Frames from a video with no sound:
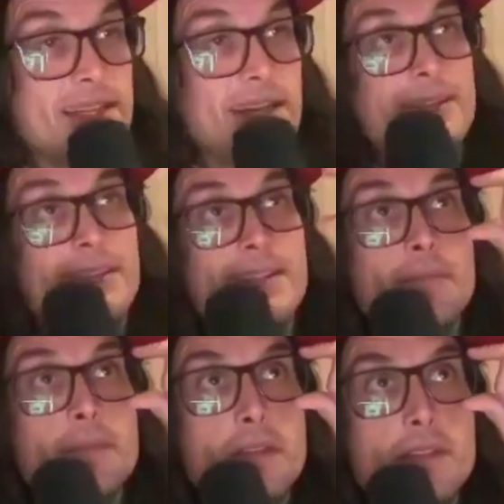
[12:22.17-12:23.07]
I think
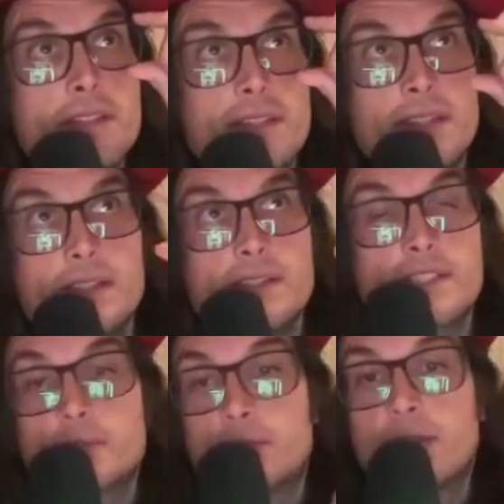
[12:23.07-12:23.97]
music is
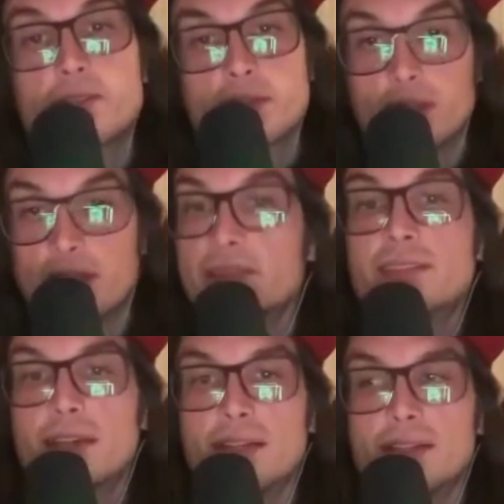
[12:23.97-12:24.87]
special like that.